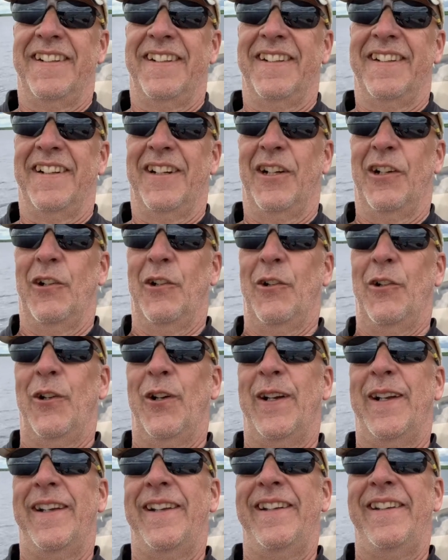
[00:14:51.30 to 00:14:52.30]

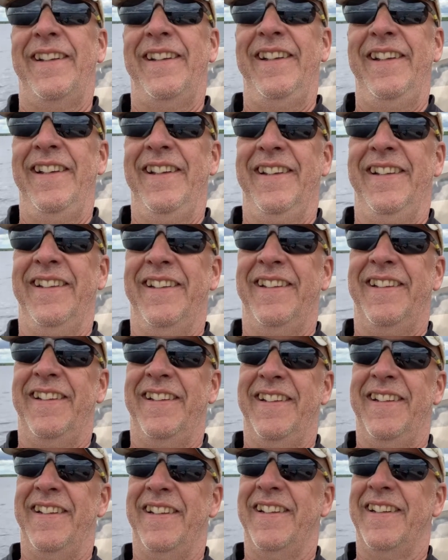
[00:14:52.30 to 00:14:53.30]
Alrighty.
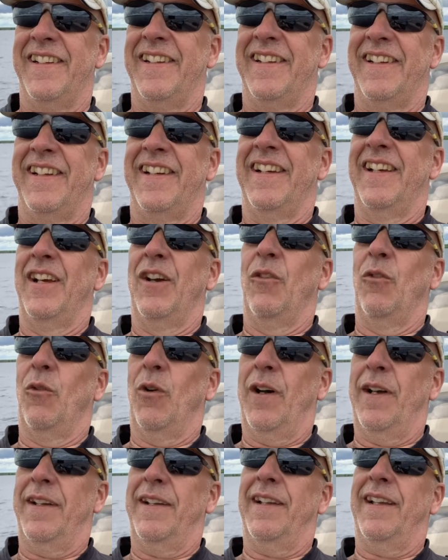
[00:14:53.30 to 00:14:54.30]

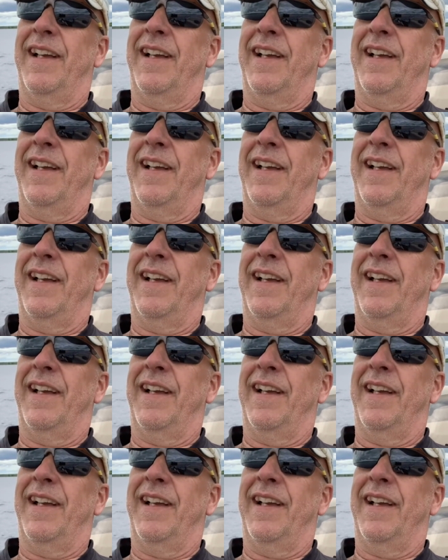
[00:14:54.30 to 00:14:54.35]
One